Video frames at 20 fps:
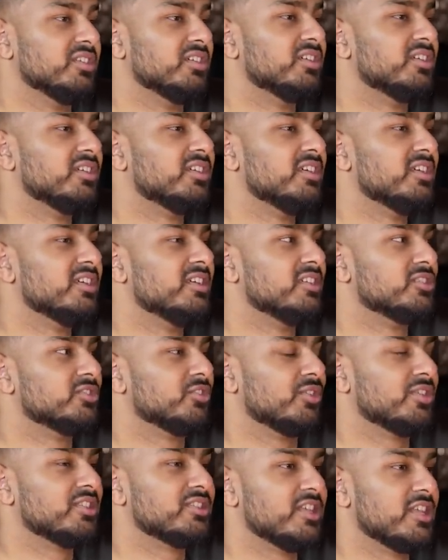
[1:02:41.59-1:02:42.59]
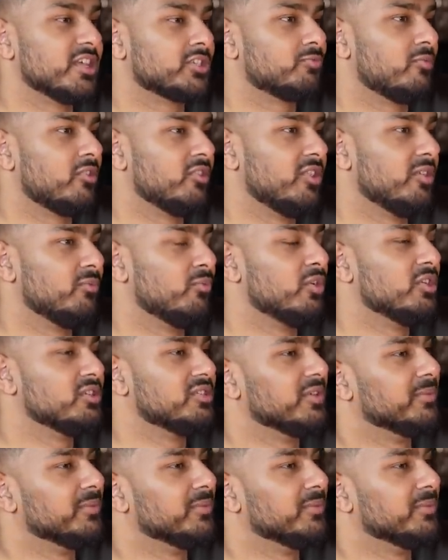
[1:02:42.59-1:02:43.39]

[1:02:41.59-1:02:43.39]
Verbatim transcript: Yeah. So this next brand then, what is